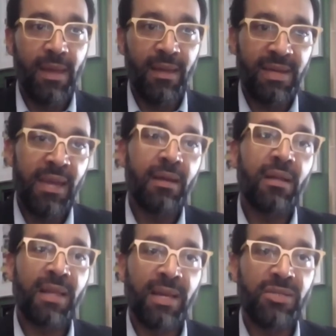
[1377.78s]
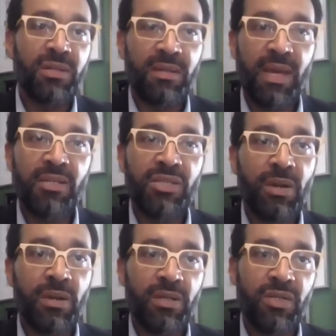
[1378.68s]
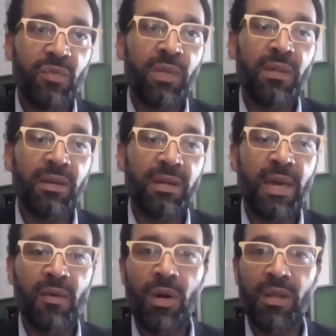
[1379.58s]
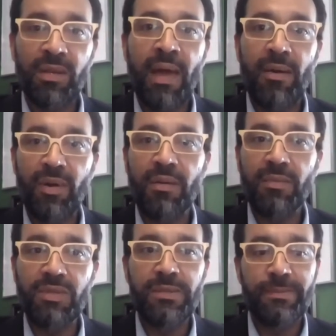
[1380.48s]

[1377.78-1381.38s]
data collection and data sharing to really look at quality outcomes.